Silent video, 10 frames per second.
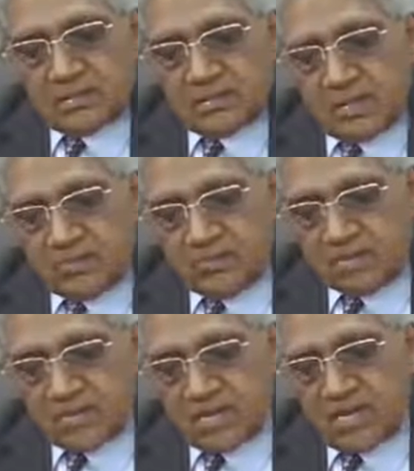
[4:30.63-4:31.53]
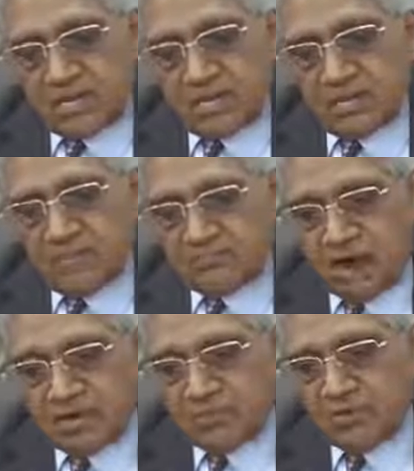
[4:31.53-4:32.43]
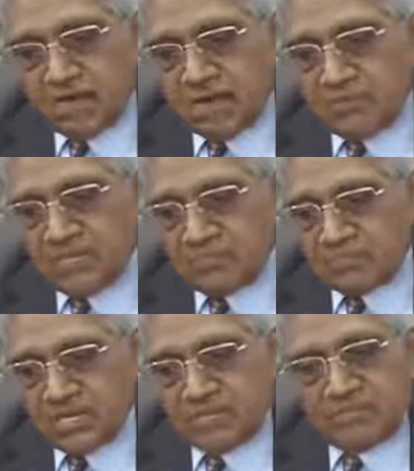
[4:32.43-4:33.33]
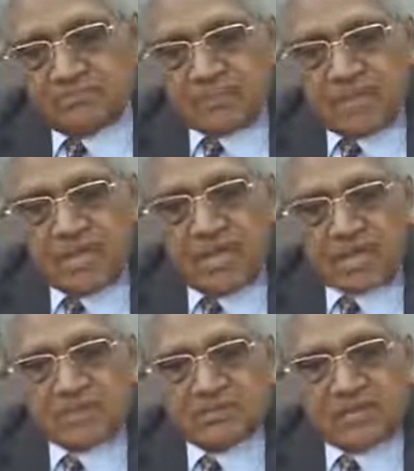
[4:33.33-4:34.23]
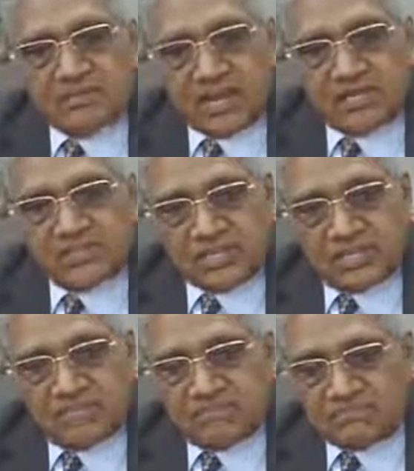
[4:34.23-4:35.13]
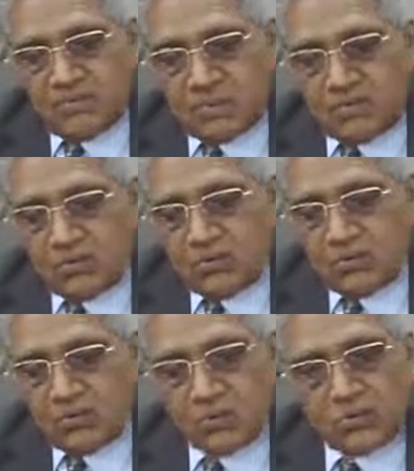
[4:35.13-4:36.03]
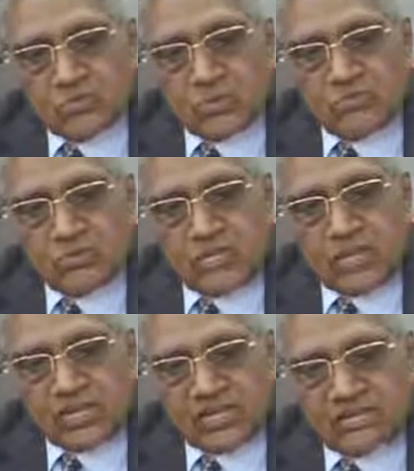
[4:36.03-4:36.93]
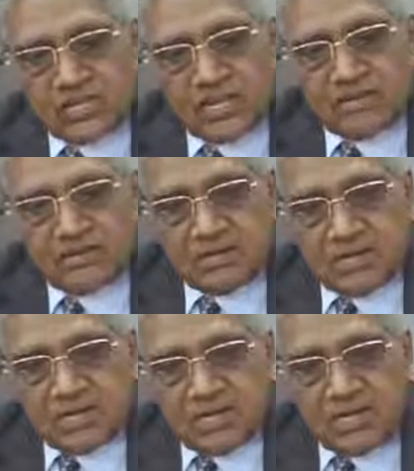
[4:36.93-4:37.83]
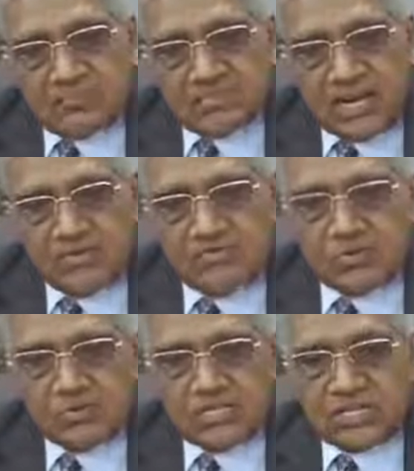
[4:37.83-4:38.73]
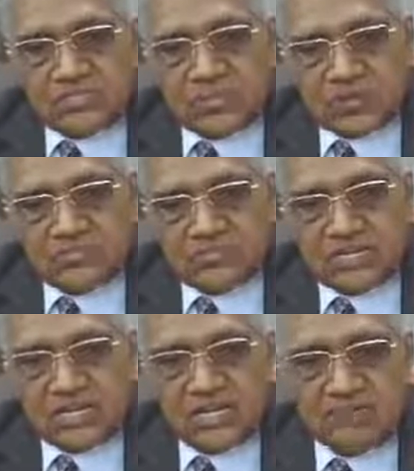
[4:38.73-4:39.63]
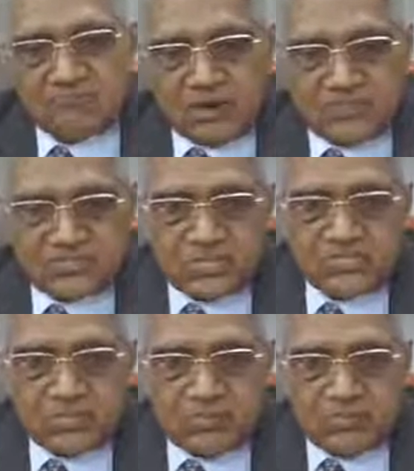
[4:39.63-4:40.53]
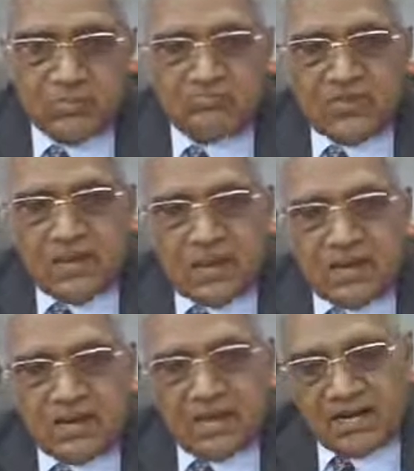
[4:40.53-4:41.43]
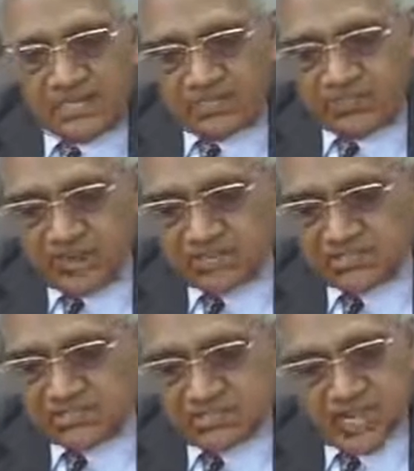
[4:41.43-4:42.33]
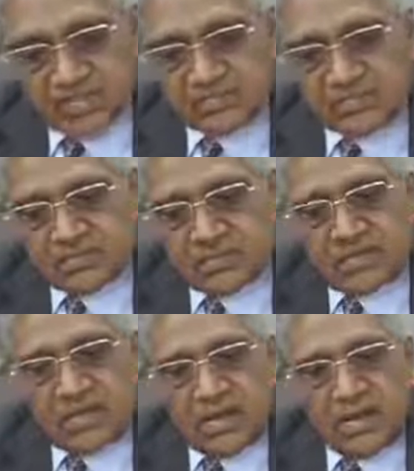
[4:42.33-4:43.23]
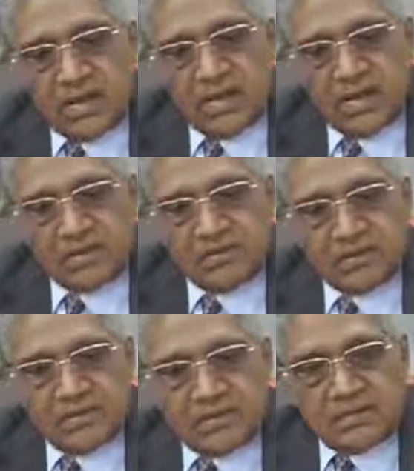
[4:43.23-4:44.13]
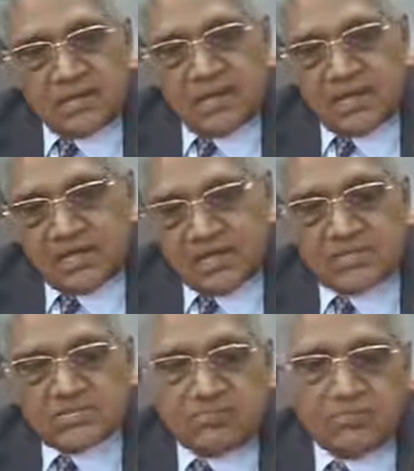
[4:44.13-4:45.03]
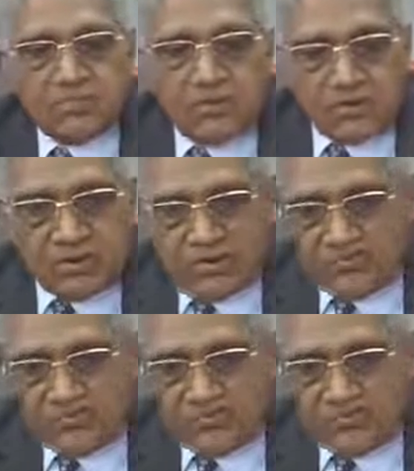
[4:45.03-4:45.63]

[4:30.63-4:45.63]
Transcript: The book particularly mentioned here is of my son, who rose up to the occasion and himself took the responsibility of publishing the book and arranged for this nice online release of the book.